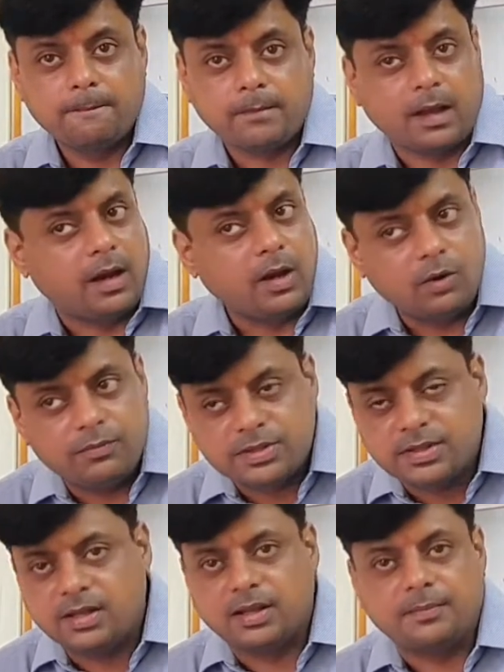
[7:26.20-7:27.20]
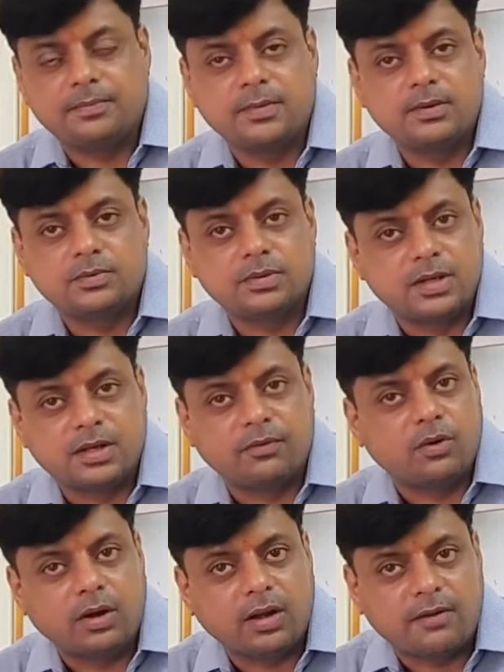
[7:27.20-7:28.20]
I always tell them so that if you're
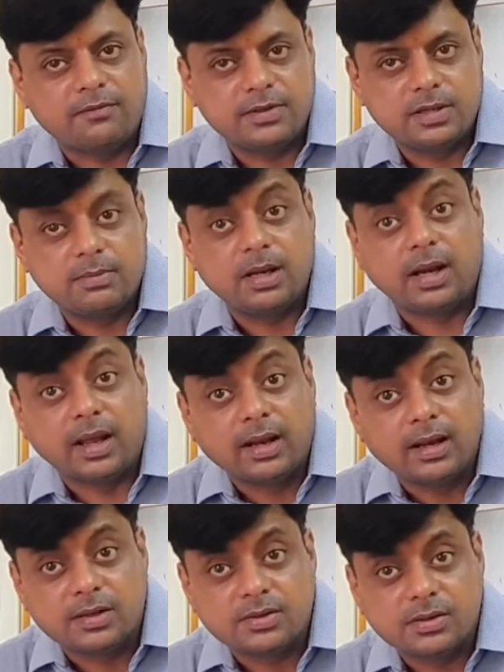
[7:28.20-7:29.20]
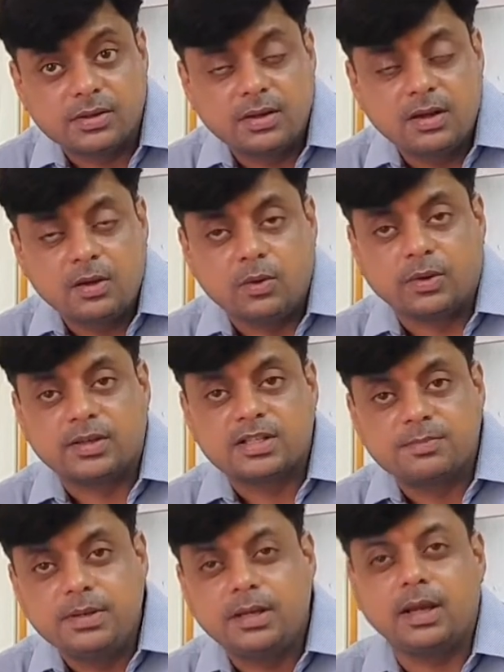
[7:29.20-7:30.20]
not comfortable in English, you can
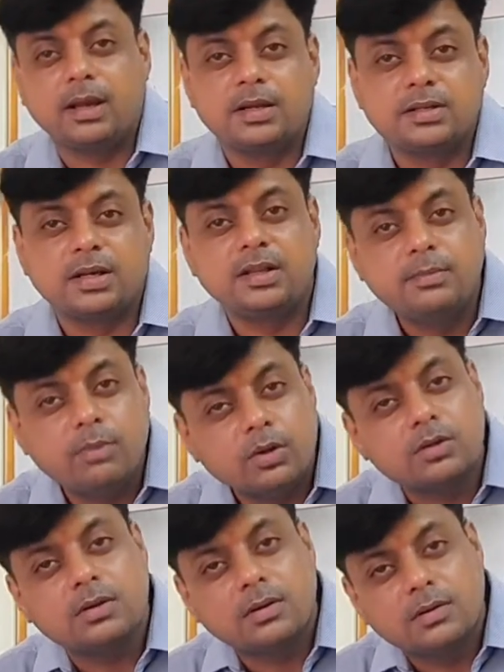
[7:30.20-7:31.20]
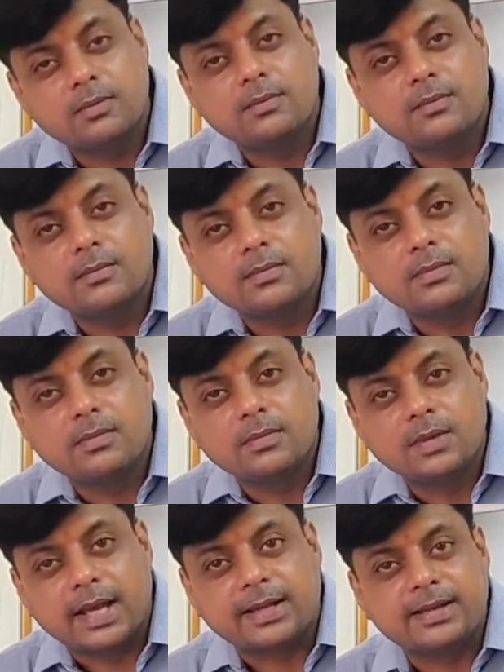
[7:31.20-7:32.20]
speak English and Hindi both.
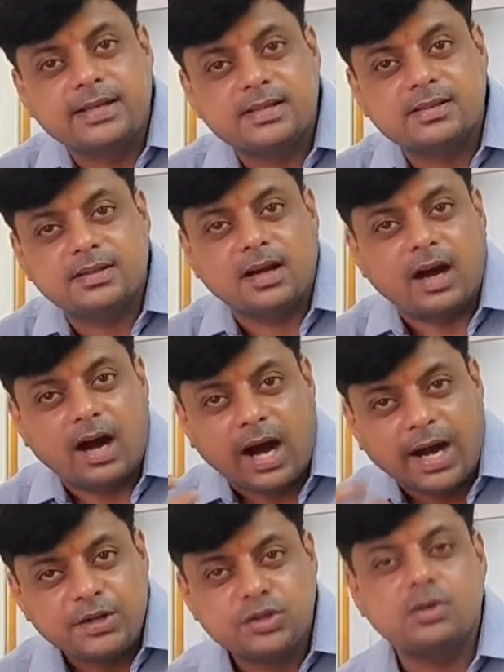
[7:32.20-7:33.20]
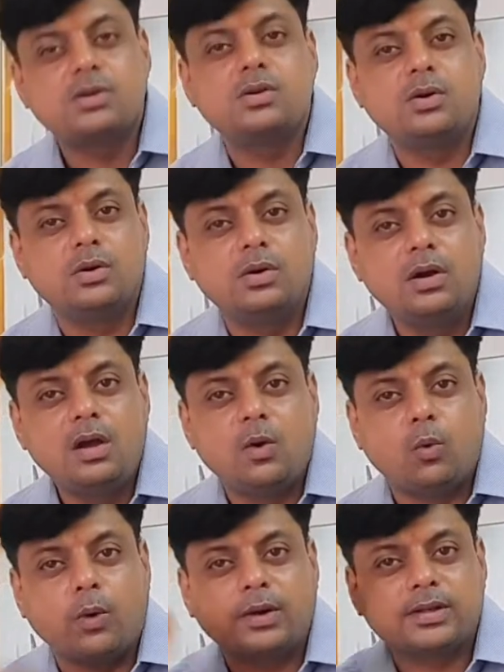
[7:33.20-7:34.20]
At least I should know
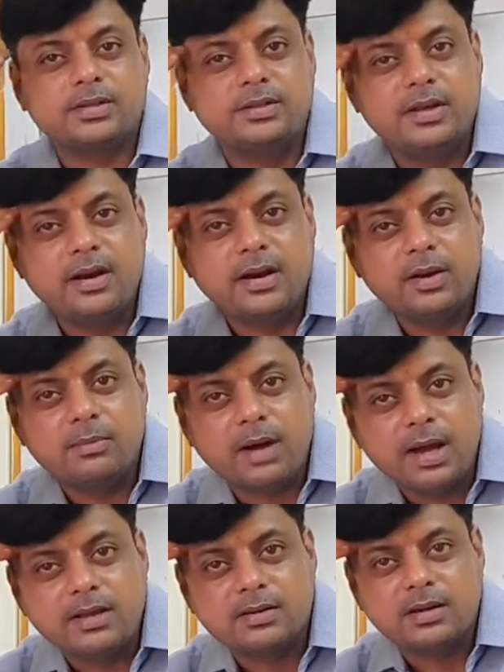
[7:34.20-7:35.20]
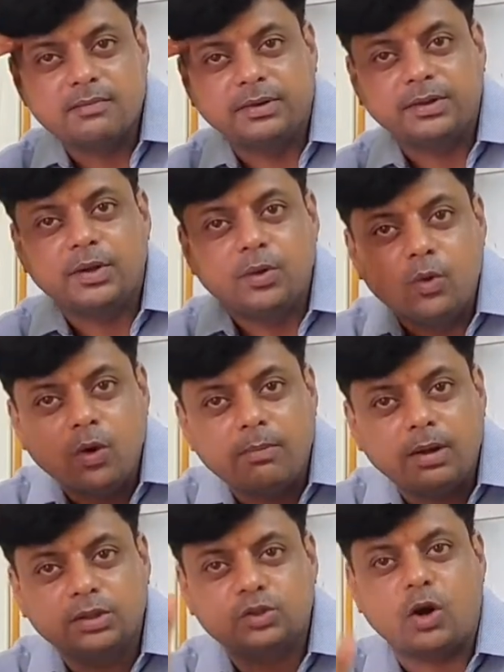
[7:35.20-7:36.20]
what is there in your mind, whether you know about
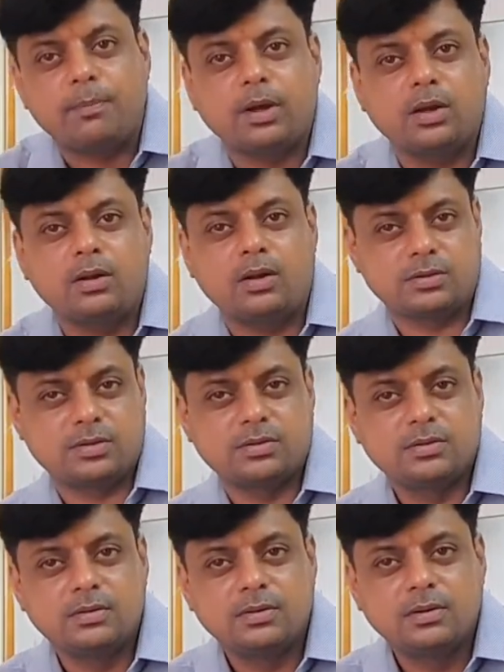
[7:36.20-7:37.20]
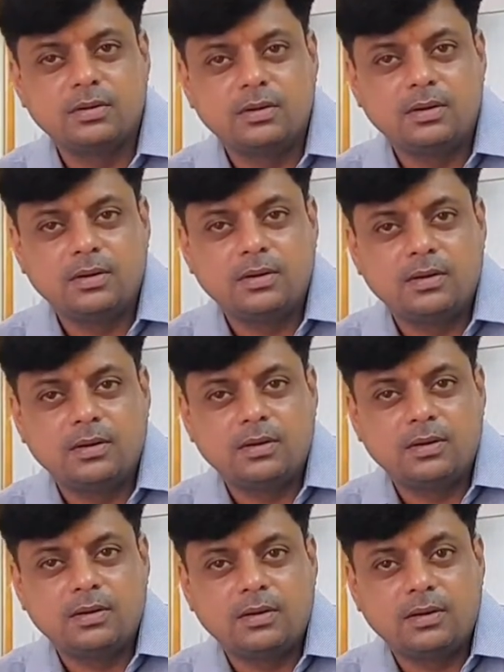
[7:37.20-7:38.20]
the topic or not.
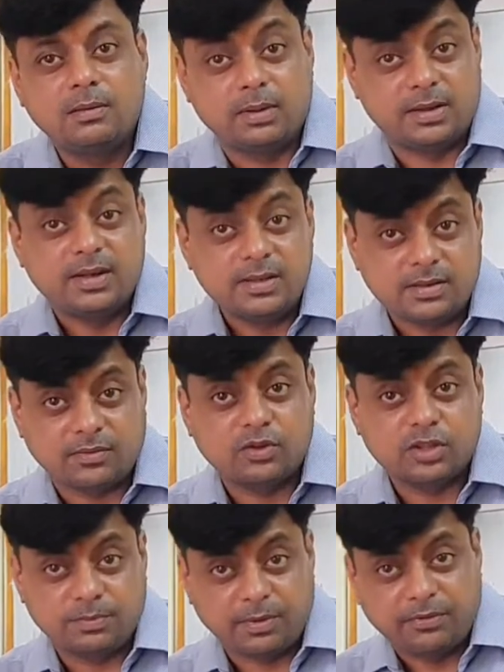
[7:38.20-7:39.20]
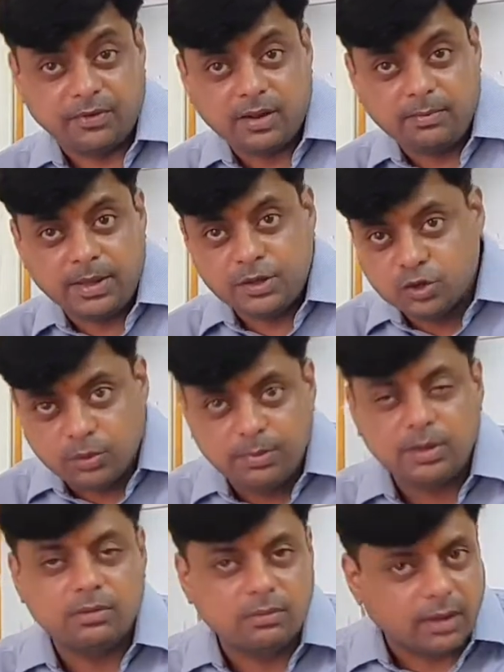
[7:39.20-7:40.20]
But yes, of course, preferably should
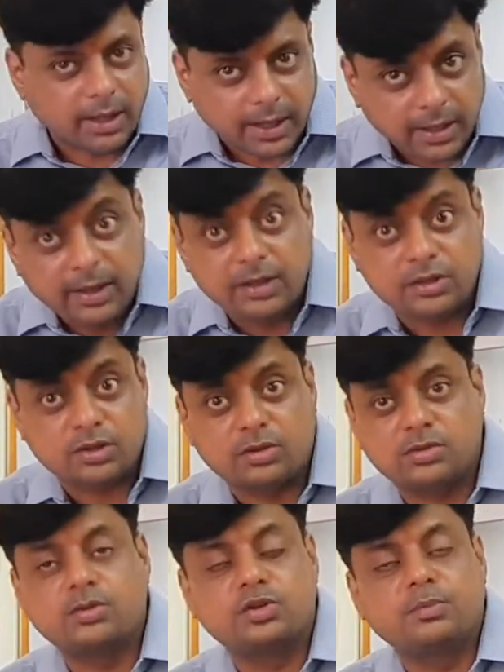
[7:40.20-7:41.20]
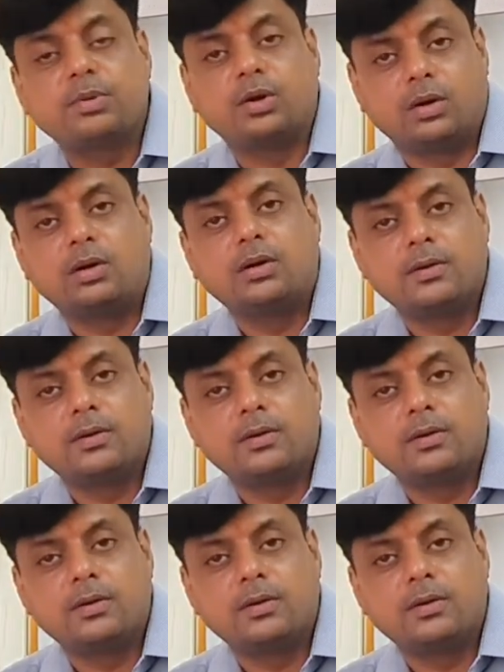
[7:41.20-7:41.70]
be, like in English also you should be good.